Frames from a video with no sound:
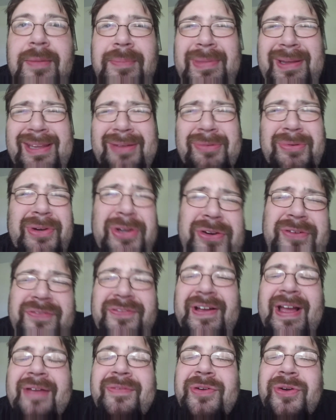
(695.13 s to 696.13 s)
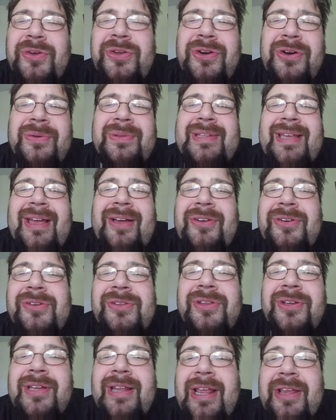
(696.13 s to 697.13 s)
But when you're a 5-year-old, you don't know what the hell you're
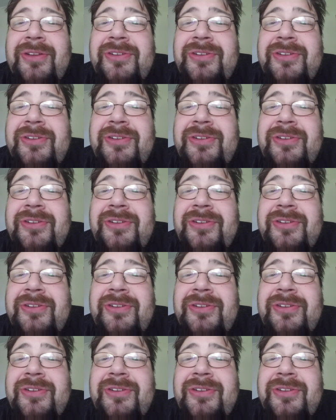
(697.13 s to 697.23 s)
looking at.